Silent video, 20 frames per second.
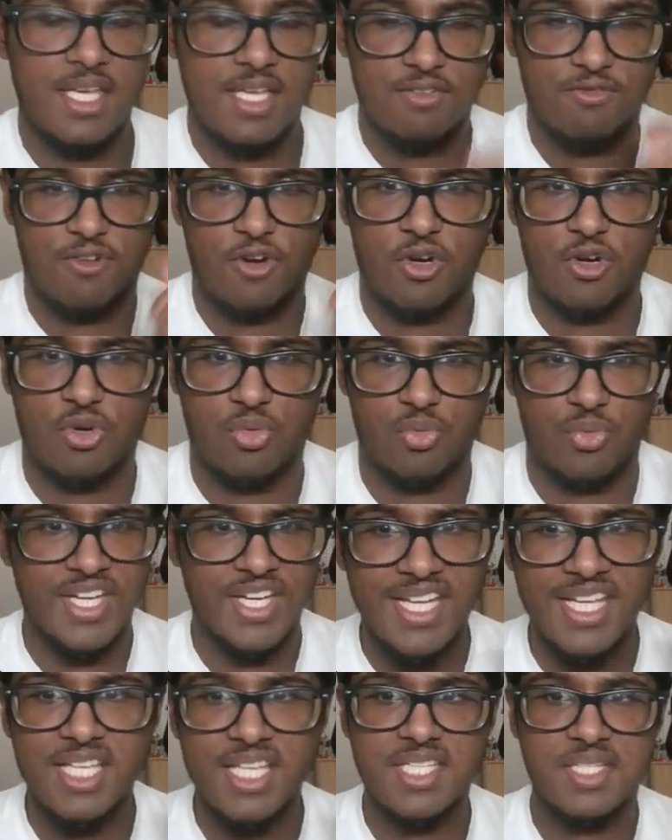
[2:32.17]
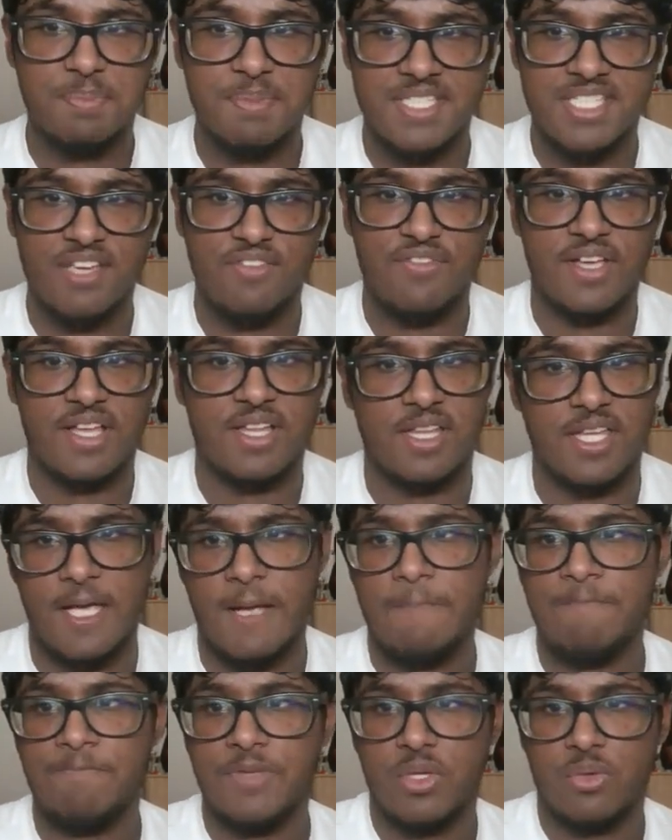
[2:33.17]
For reading
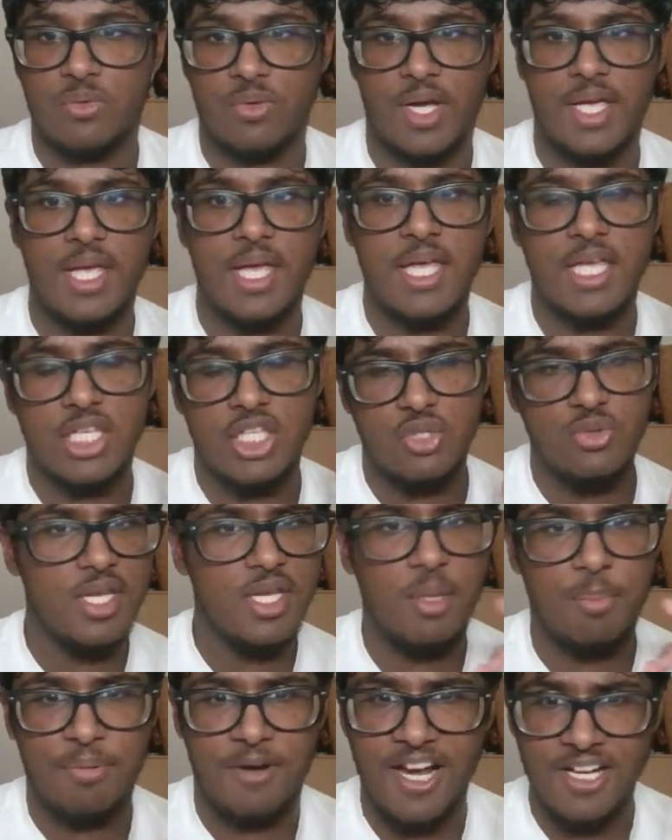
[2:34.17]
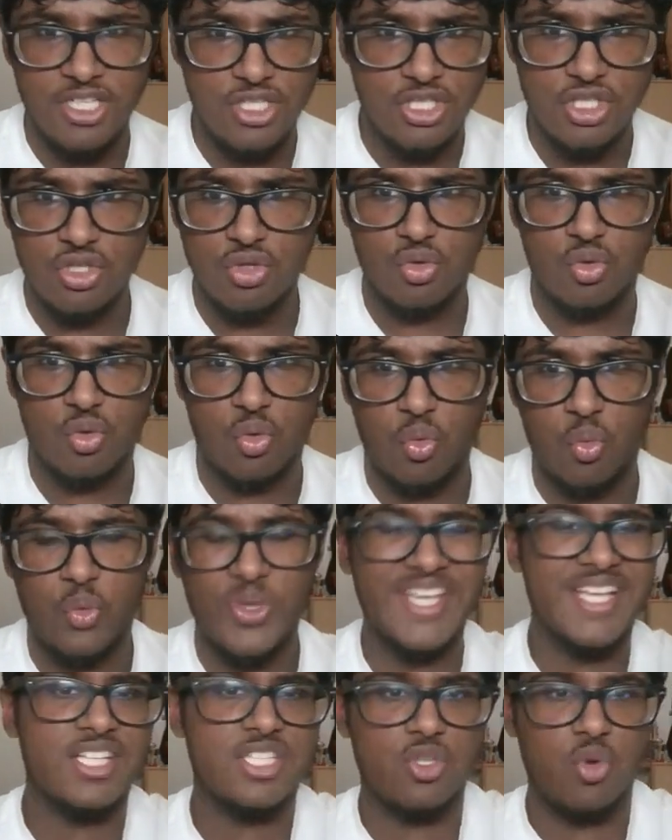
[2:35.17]
specifically, right, you need to practice your
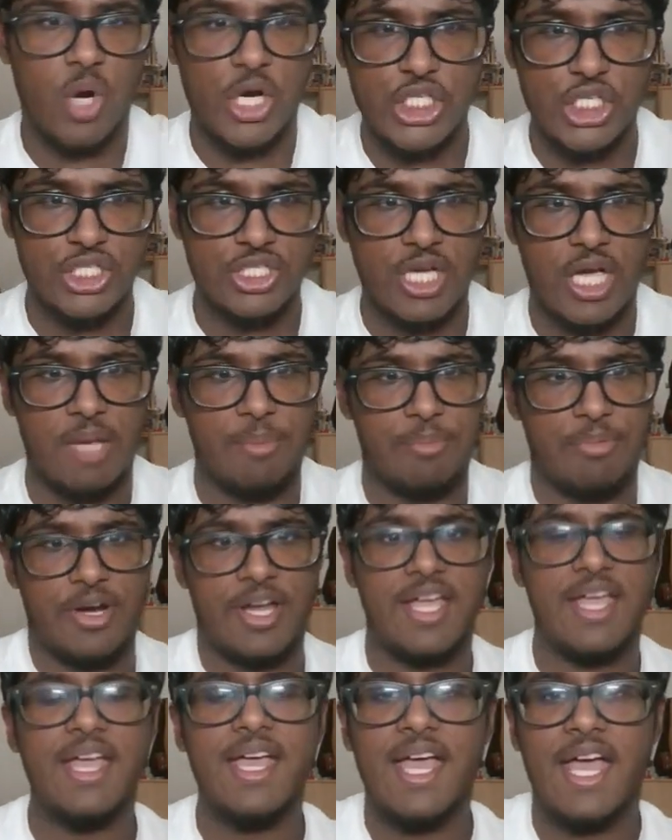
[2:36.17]
weakest question type, right?